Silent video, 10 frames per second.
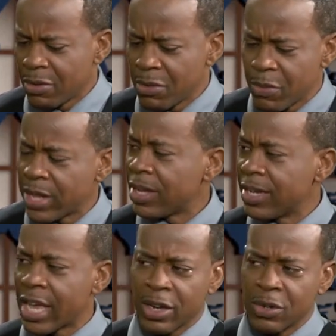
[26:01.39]
whom, when they're
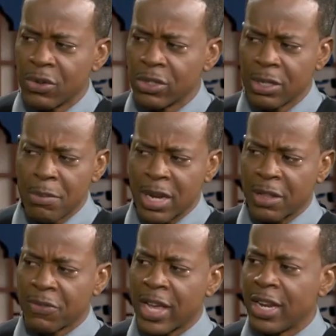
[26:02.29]
diagnosed, they may
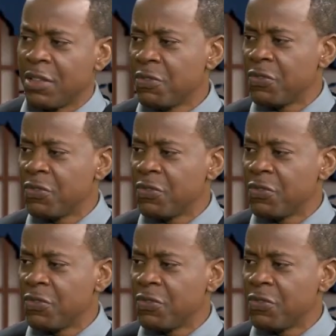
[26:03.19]
not find any